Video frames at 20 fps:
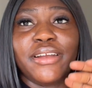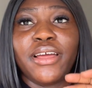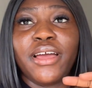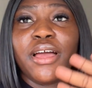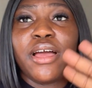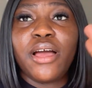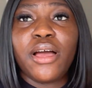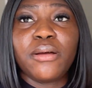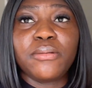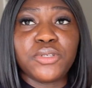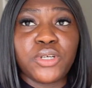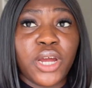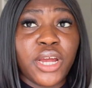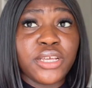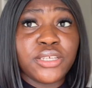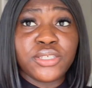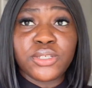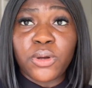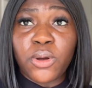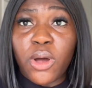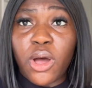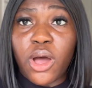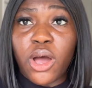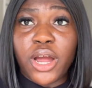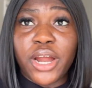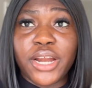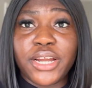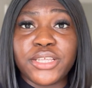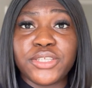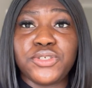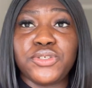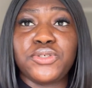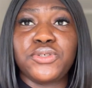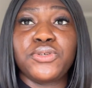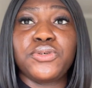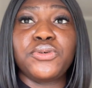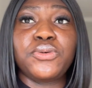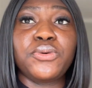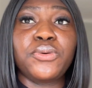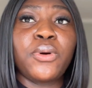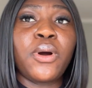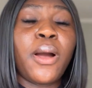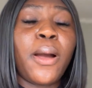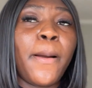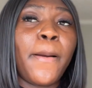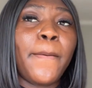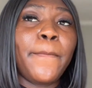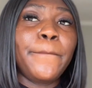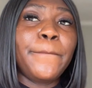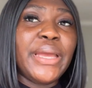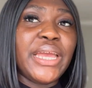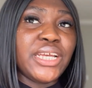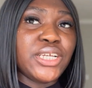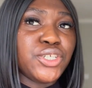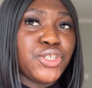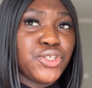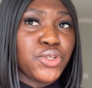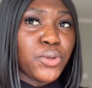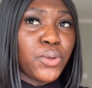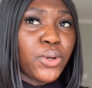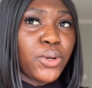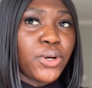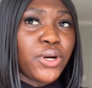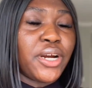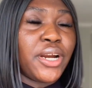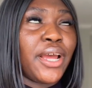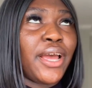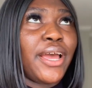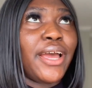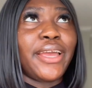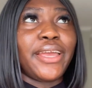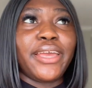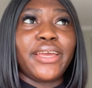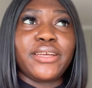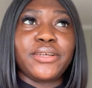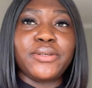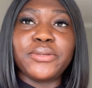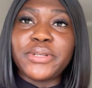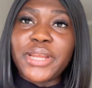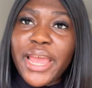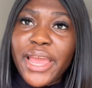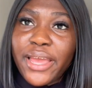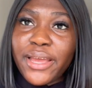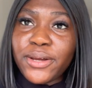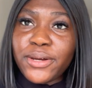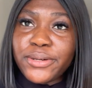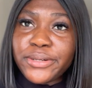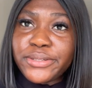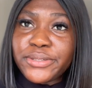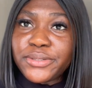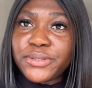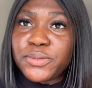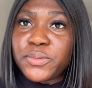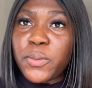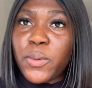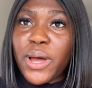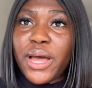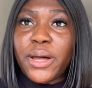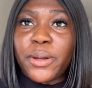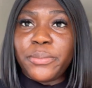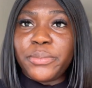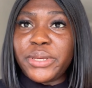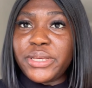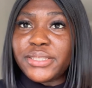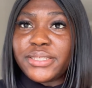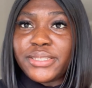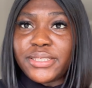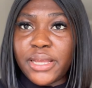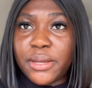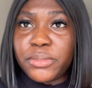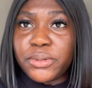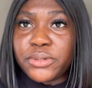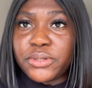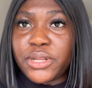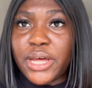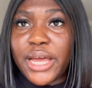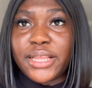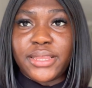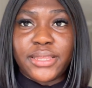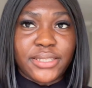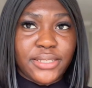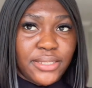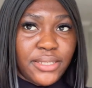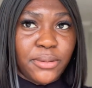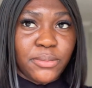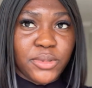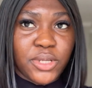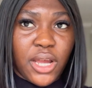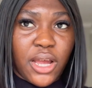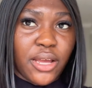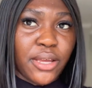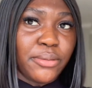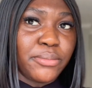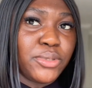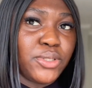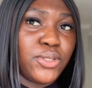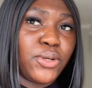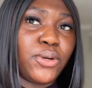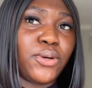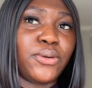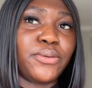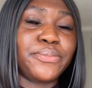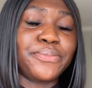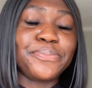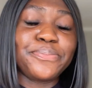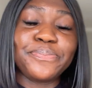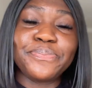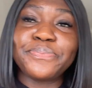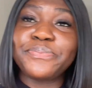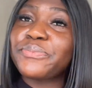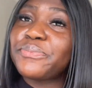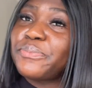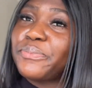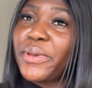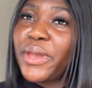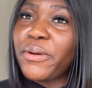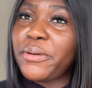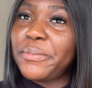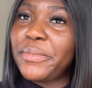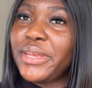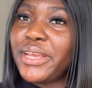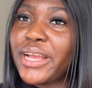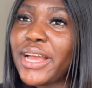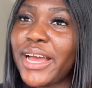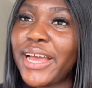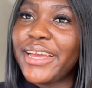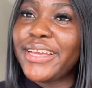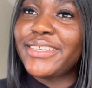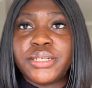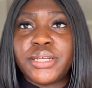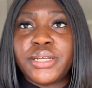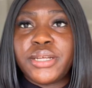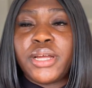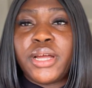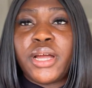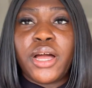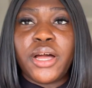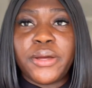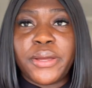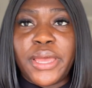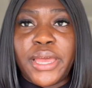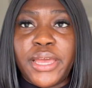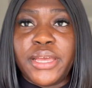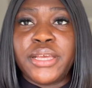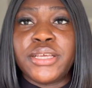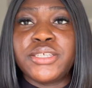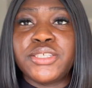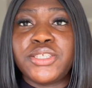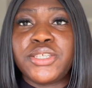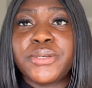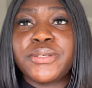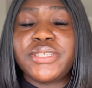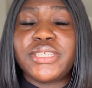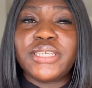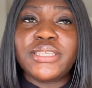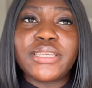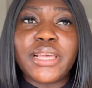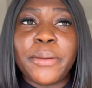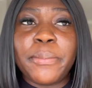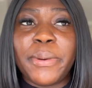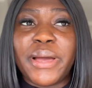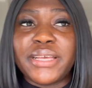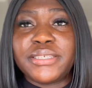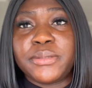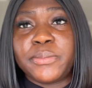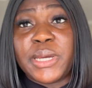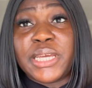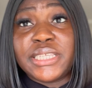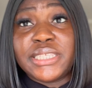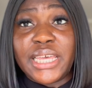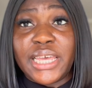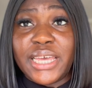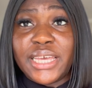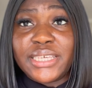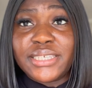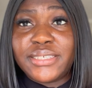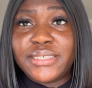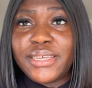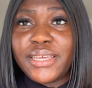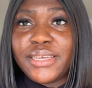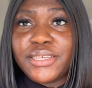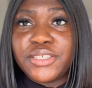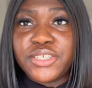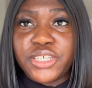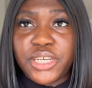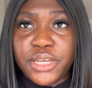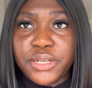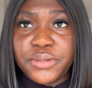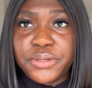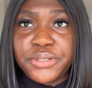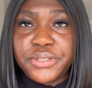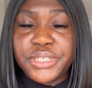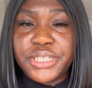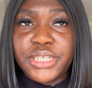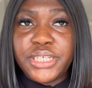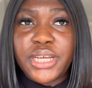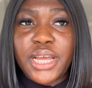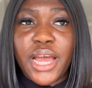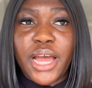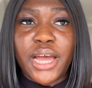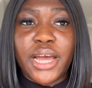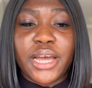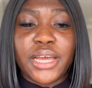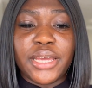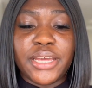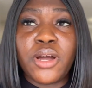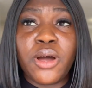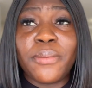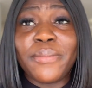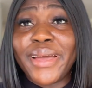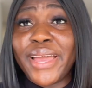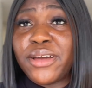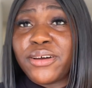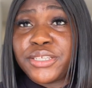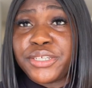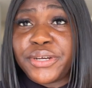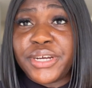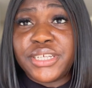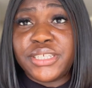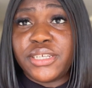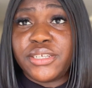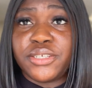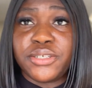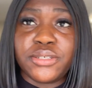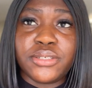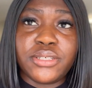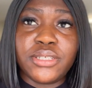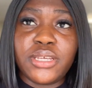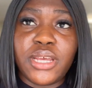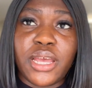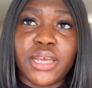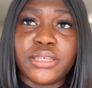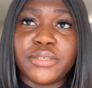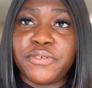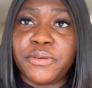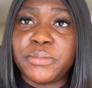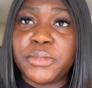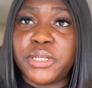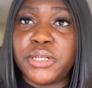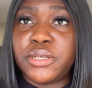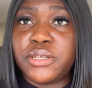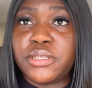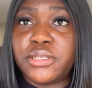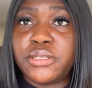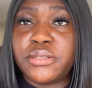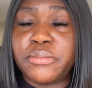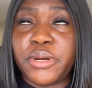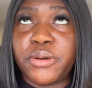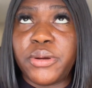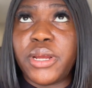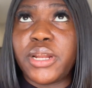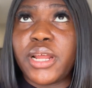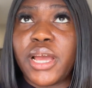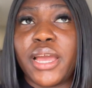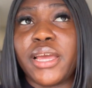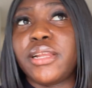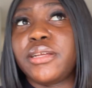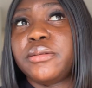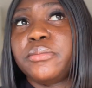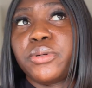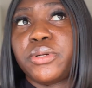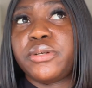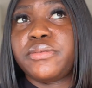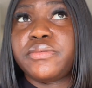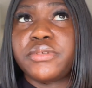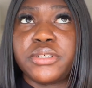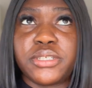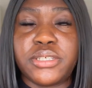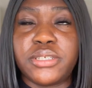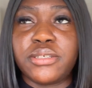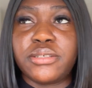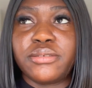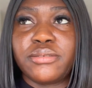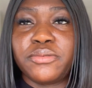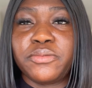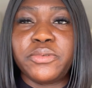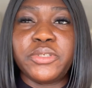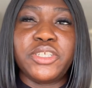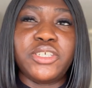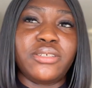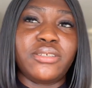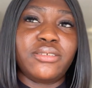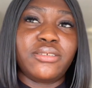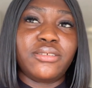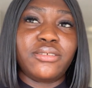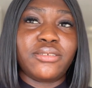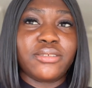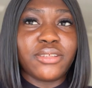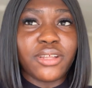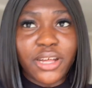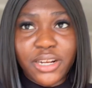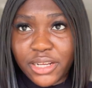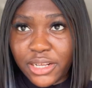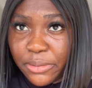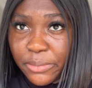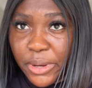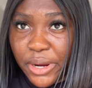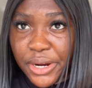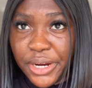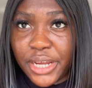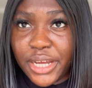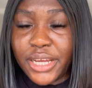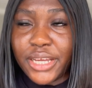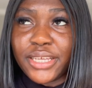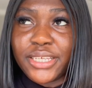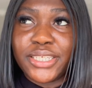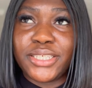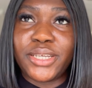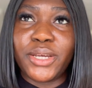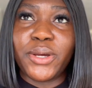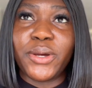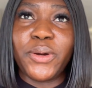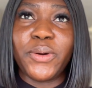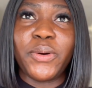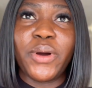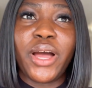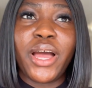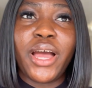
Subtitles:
I'm trying so hard to make sure I get good angles while being stable at the same time. So bear with me, guys. Okay, so since I passed my test in January, I got my authorization to test from the Northern Mariana Island Board of Nursing, which is not in America. So